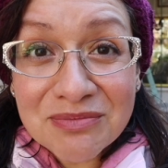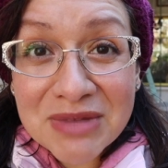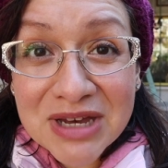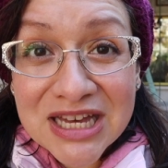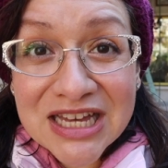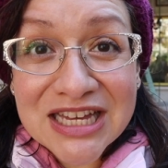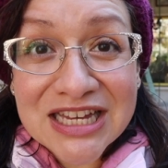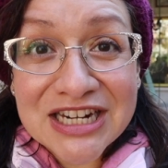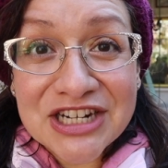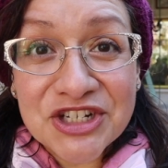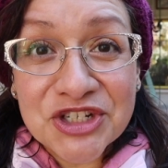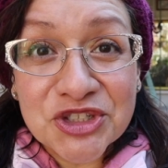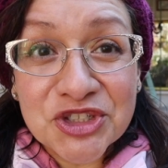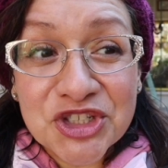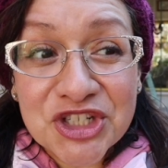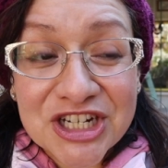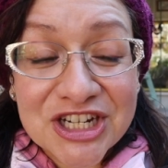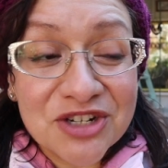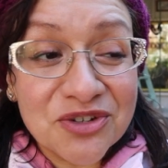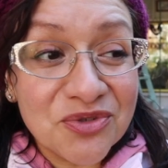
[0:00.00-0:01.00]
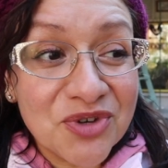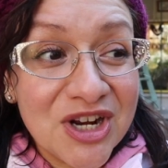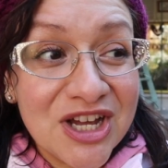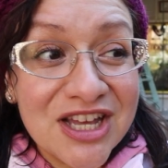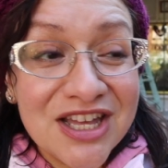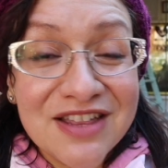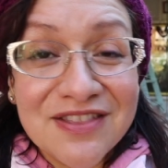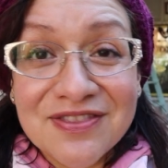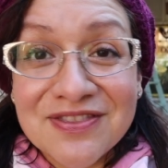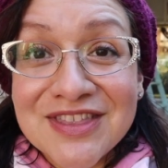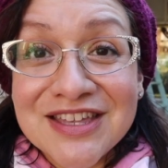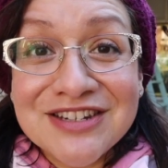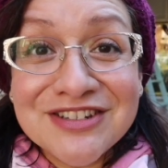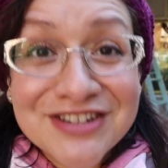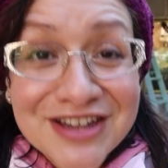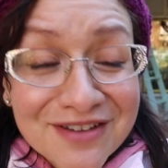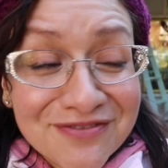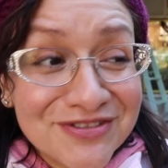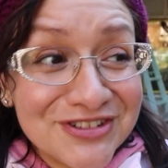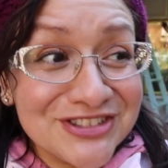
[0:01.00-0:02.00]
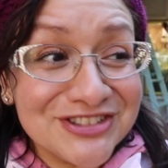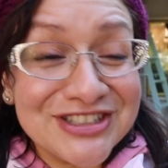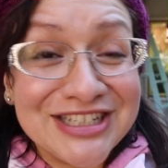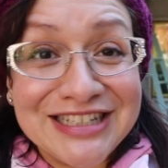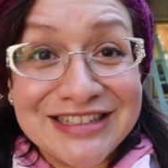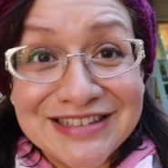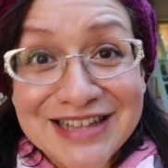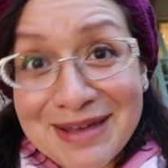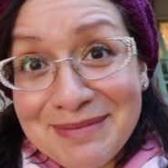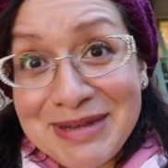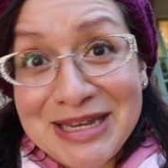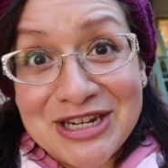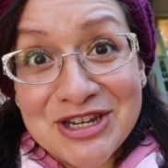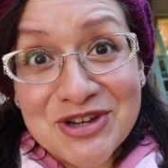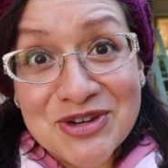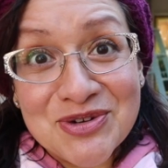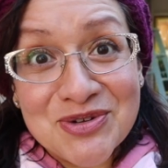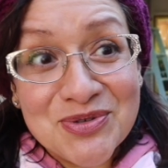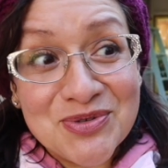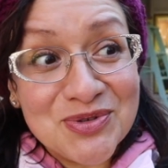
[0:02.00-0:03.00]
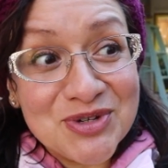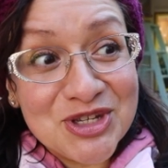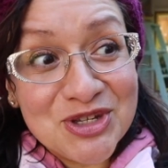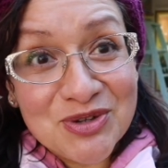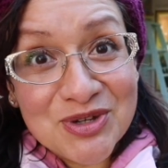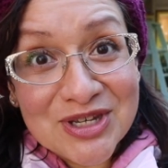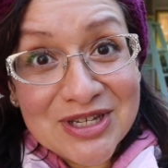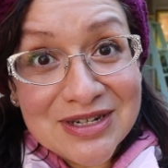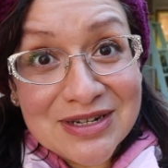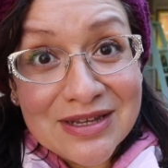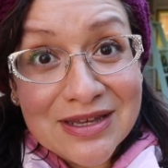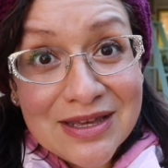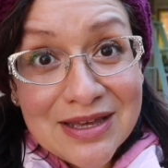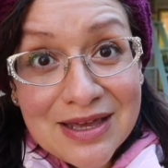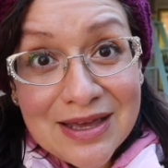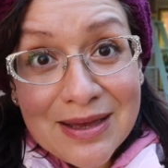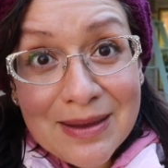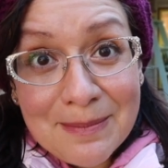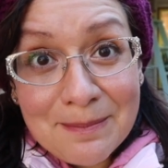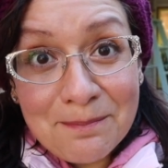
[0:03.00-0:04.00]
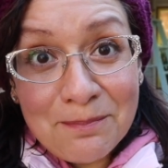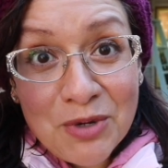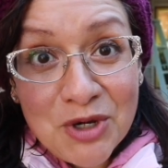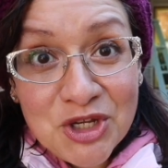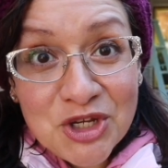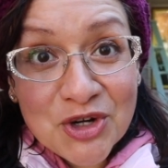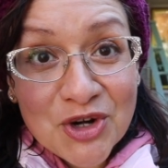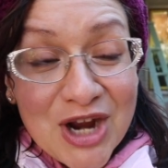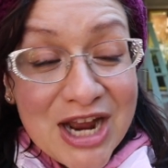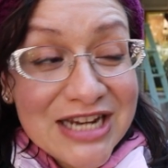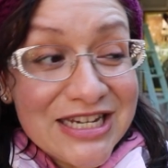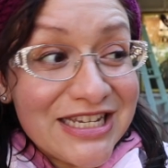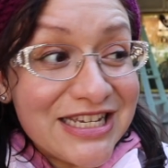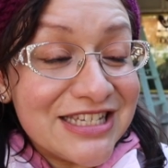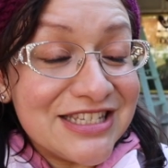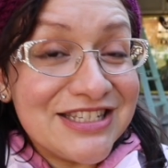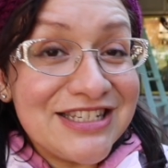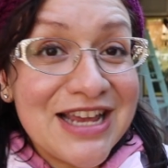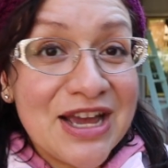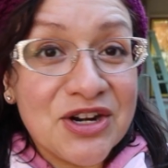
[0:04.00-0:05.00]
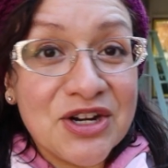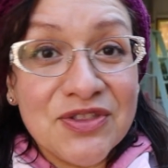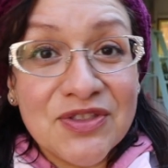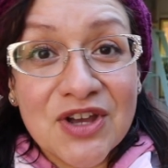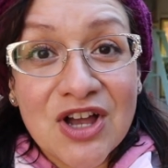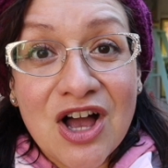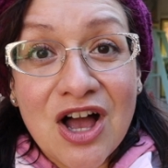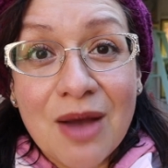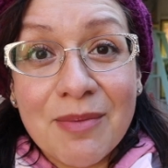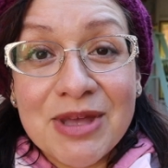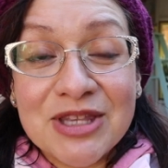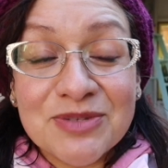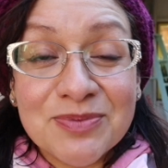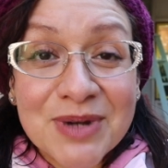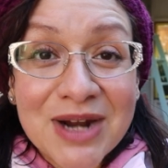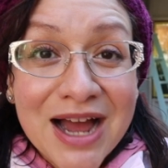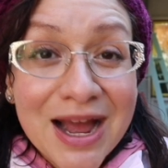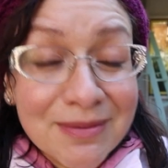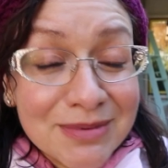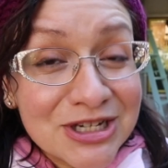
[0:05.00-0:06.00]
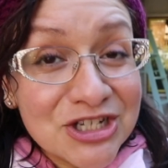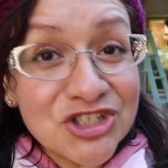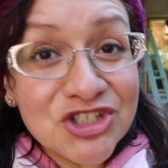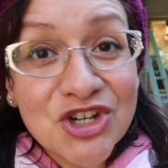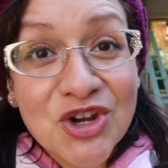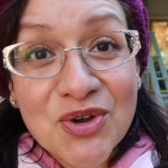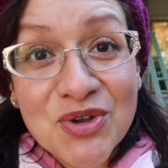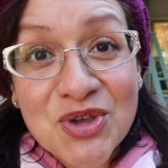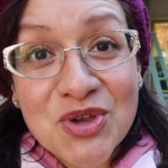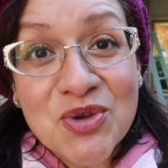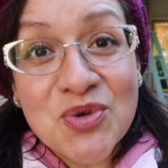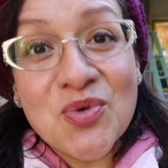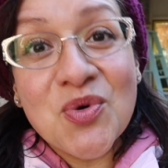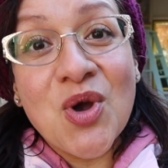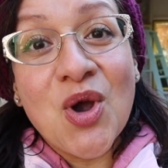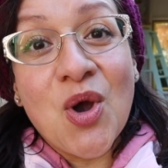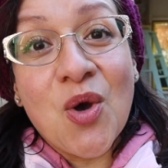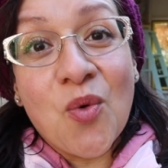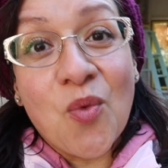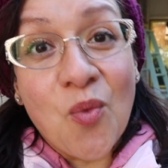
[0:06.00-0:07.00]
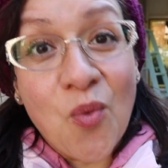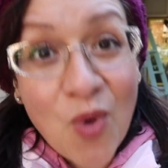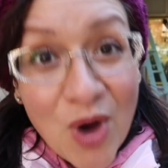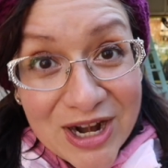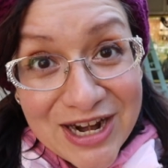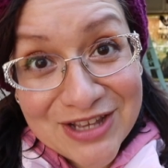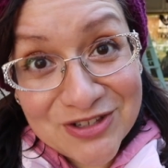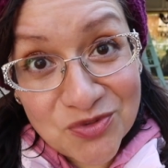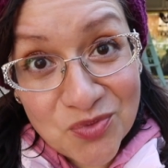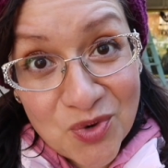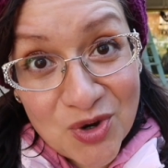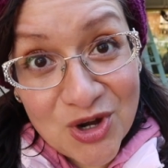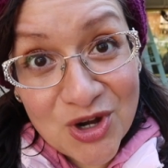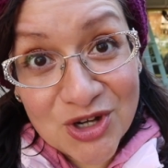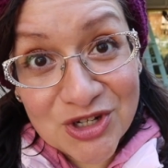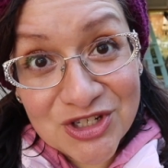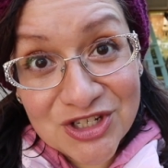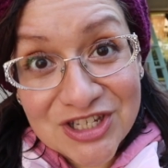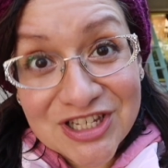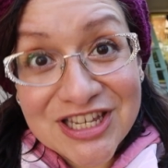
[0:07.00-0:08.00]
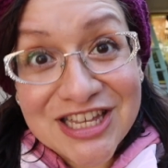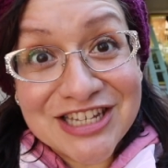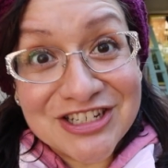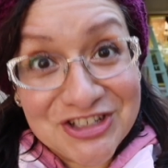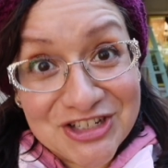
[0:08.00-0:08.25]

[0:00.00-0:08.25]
mud in your chicken run. Then definitely let me know. You can put your ideas down in the comments, but I'm gonna show you what has worked in